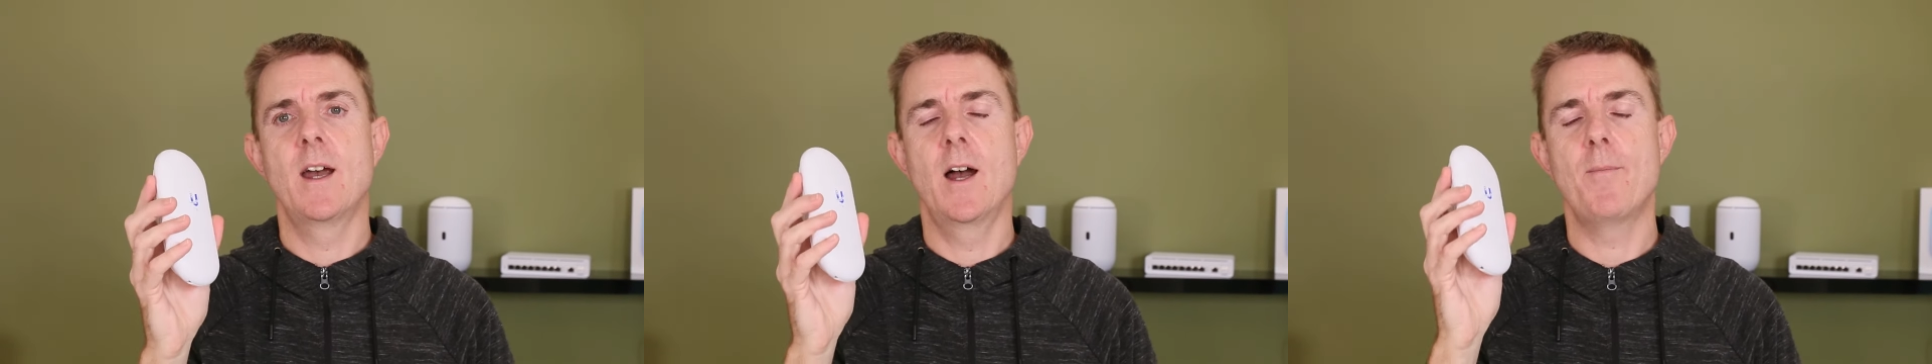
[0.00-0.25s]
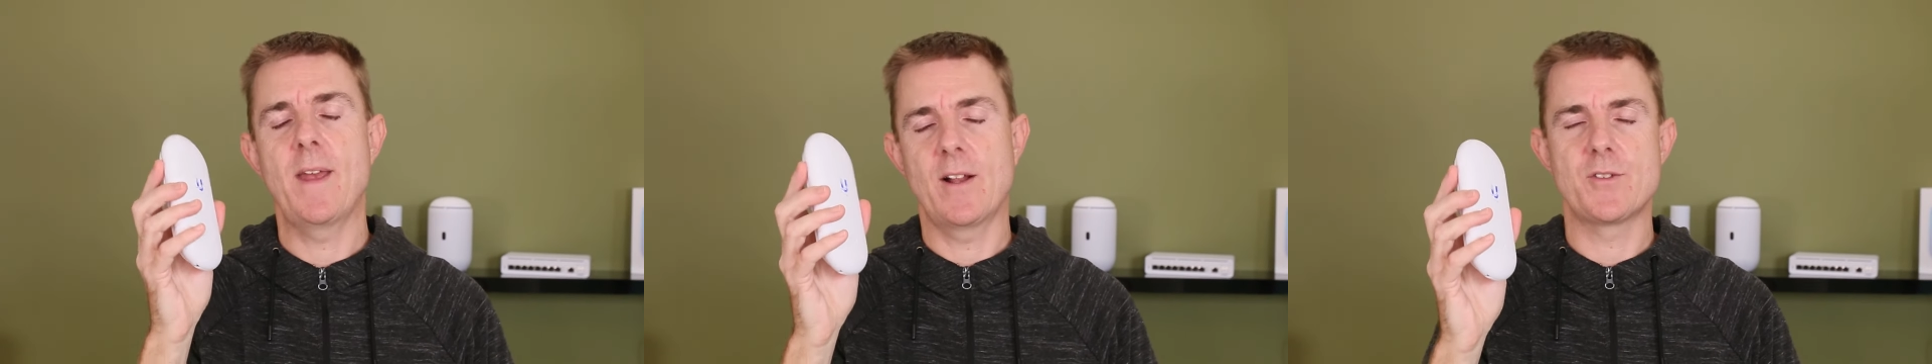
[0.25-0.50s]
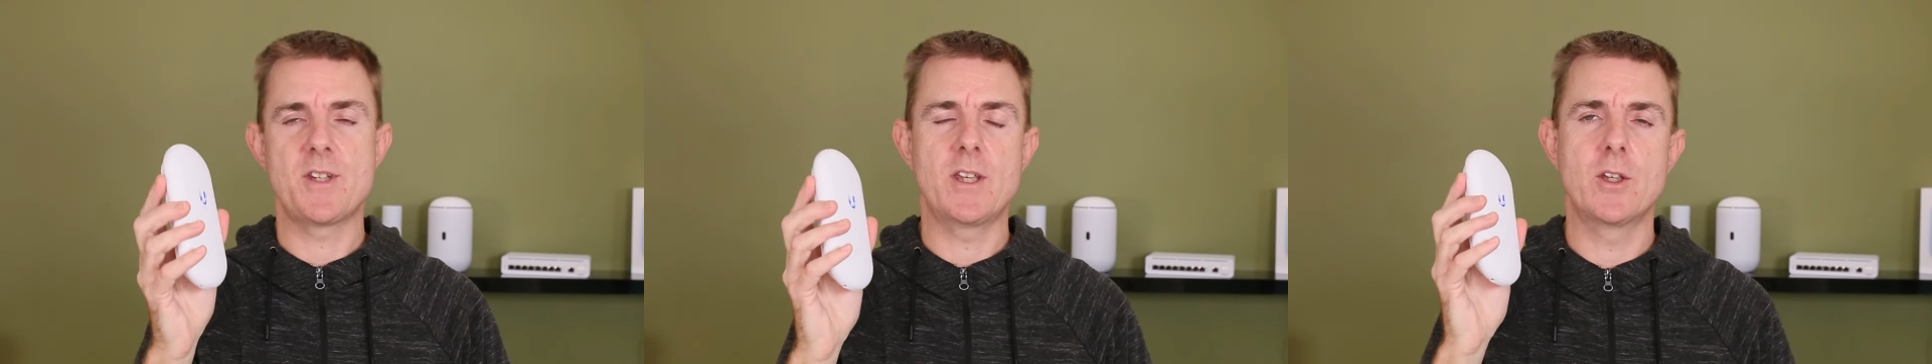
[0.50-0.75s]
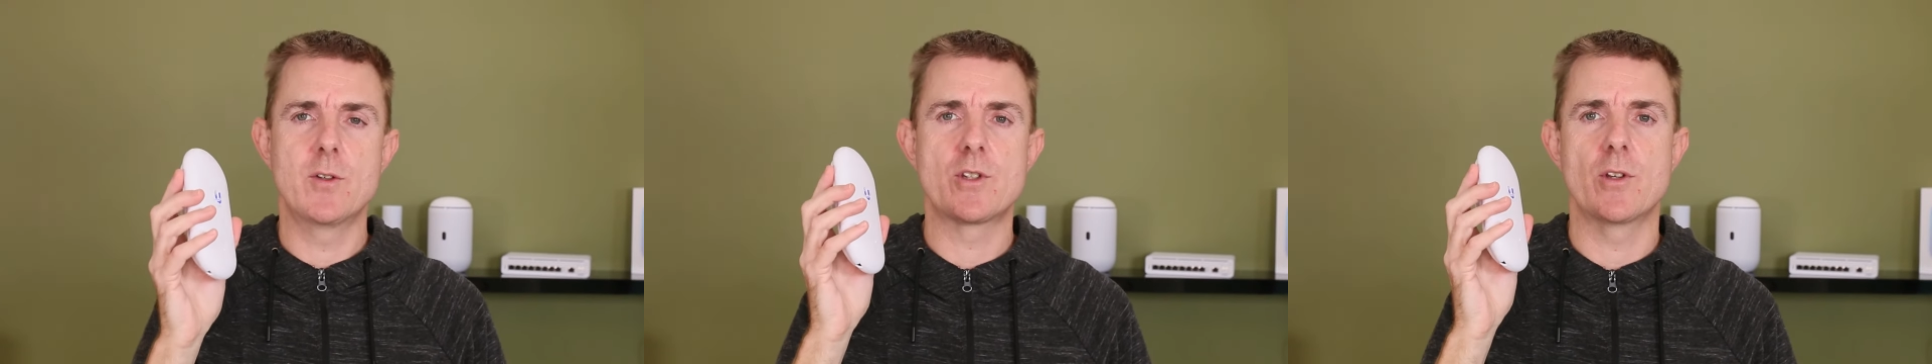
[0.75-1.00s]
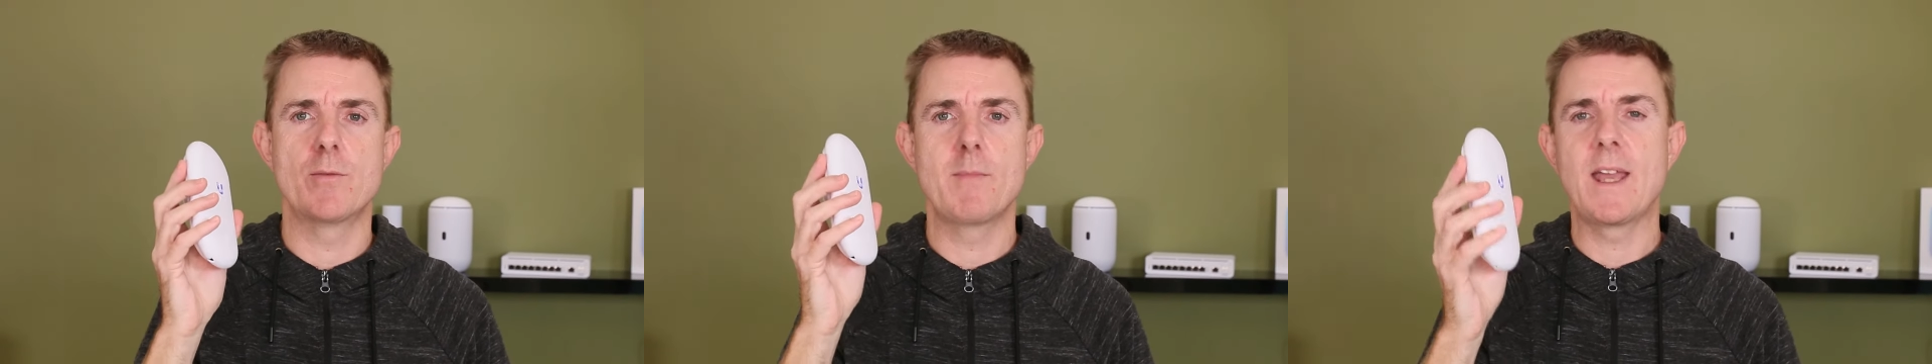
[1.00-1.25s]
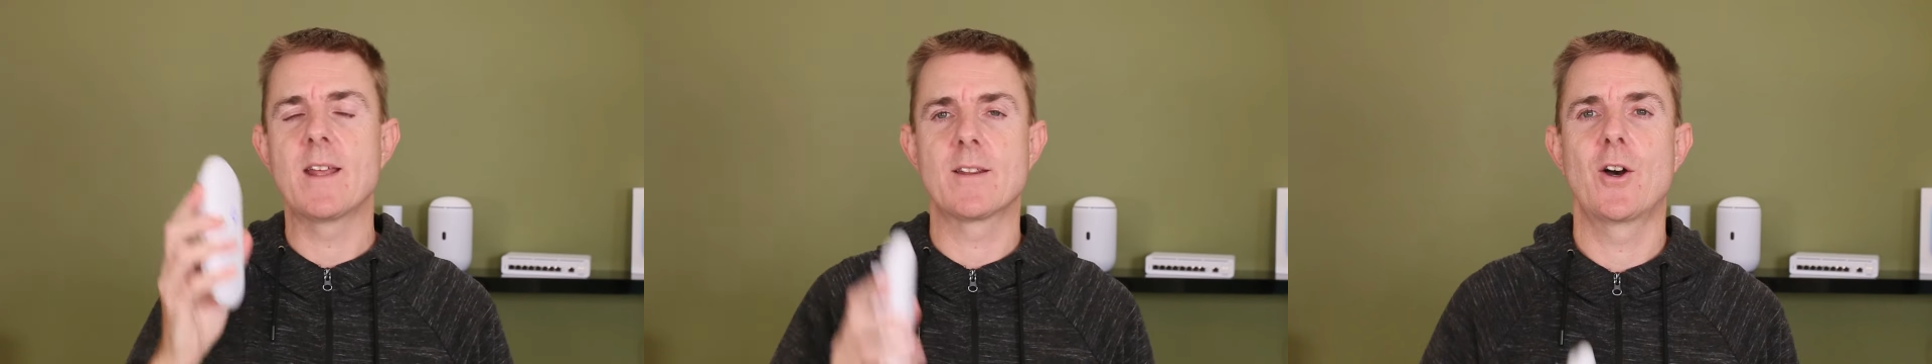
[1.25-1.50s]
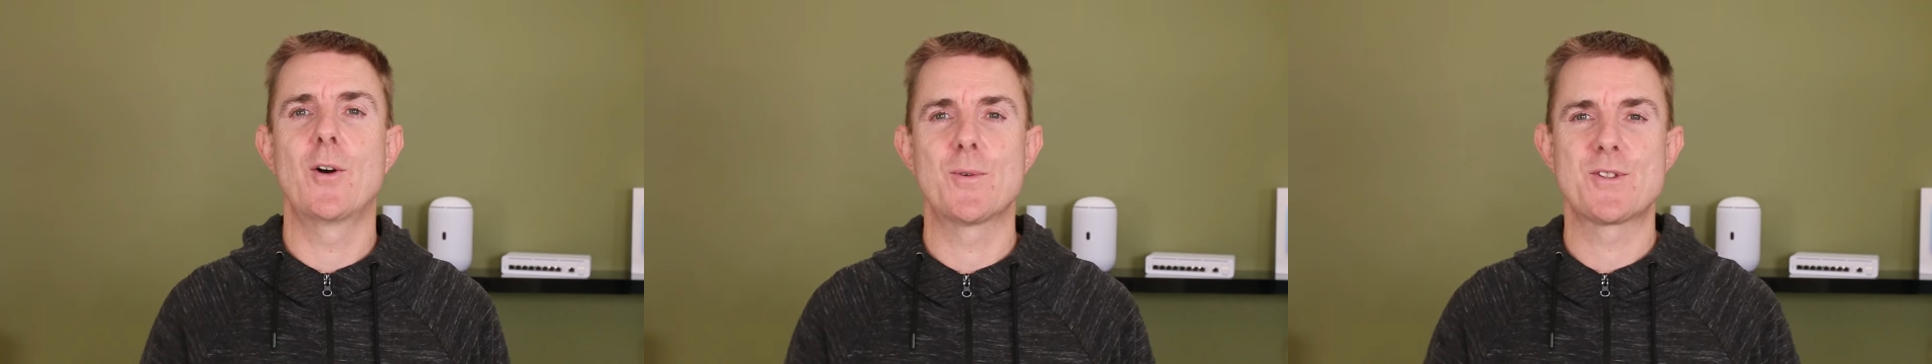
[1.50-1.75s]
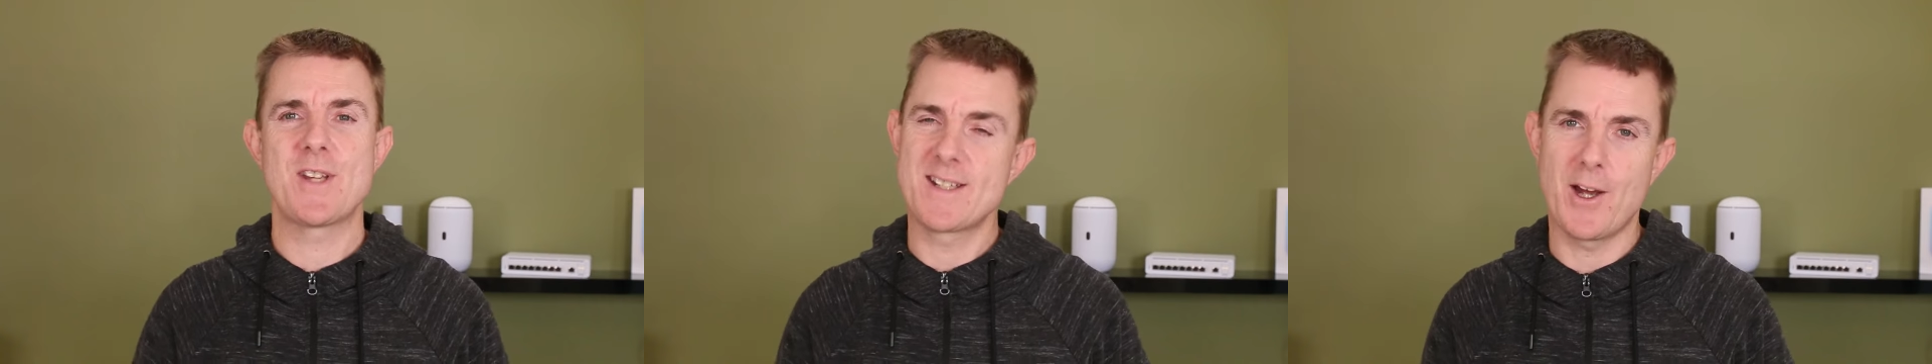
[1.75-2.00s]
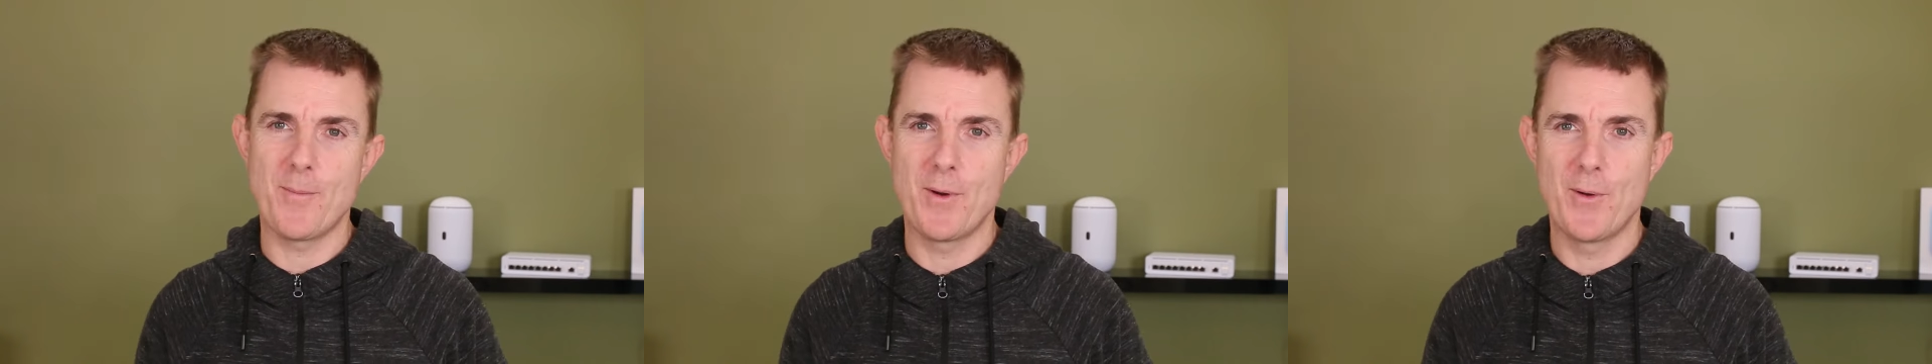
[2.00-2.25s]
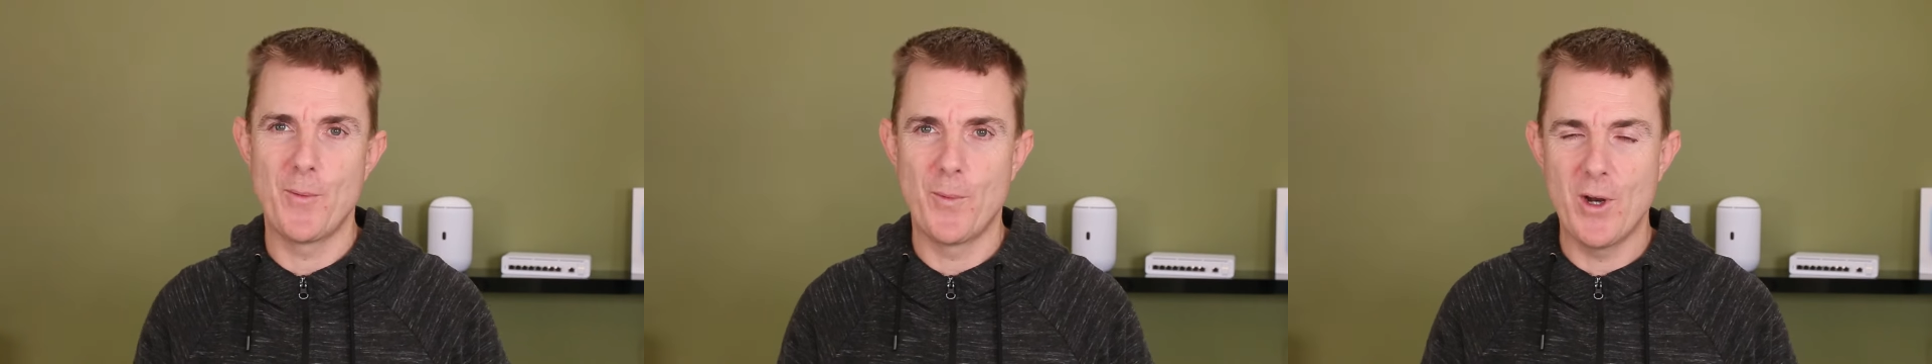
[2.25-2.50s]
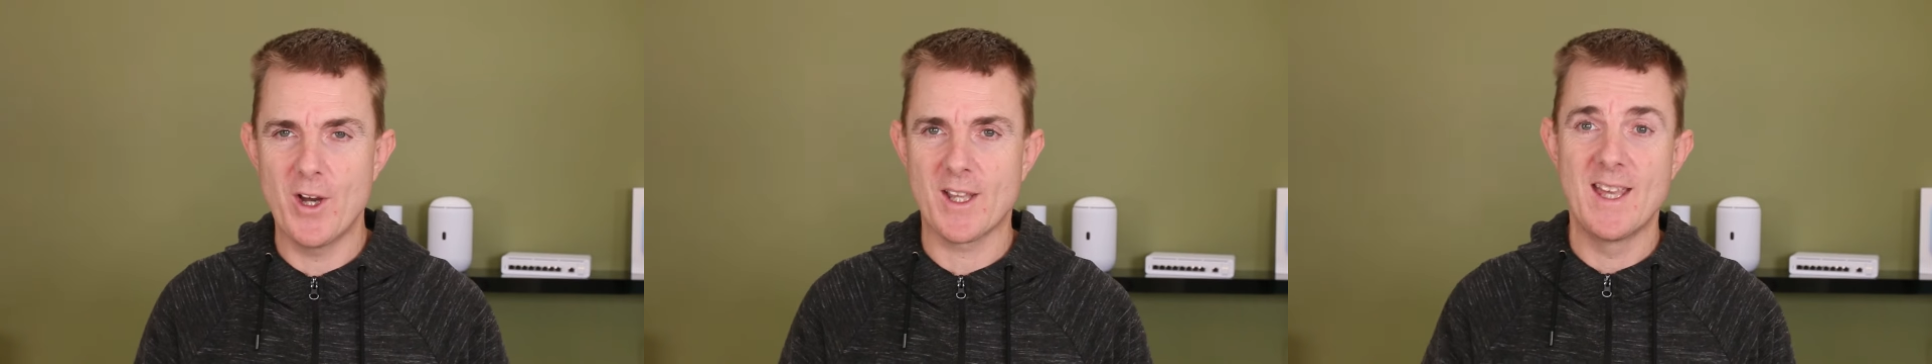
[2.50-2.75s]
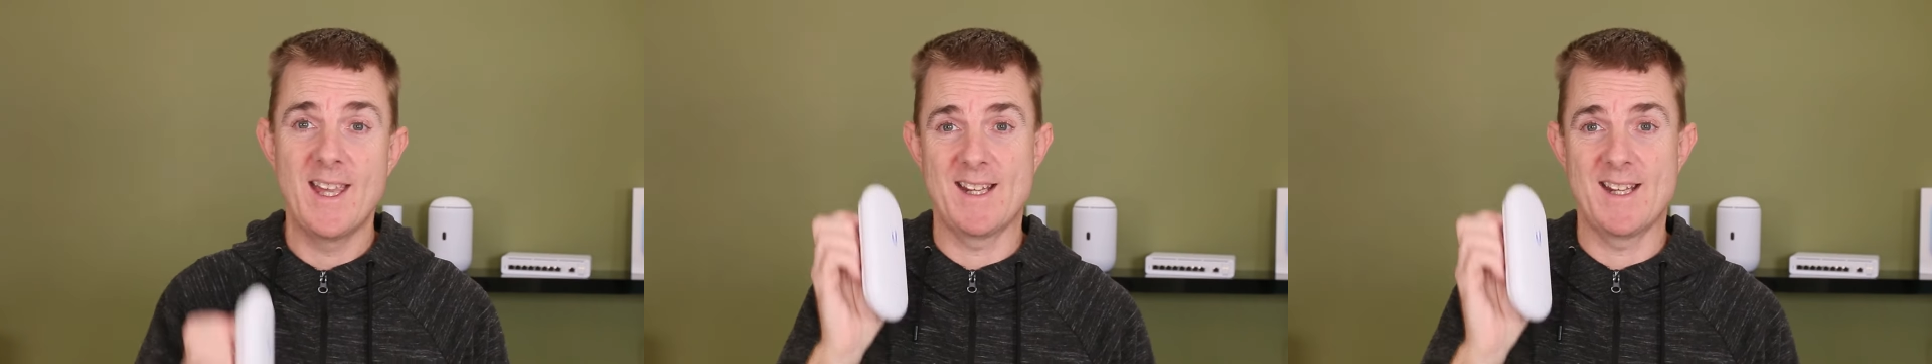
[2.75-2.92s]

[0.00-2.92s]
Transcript: LTU to make the whole setup work.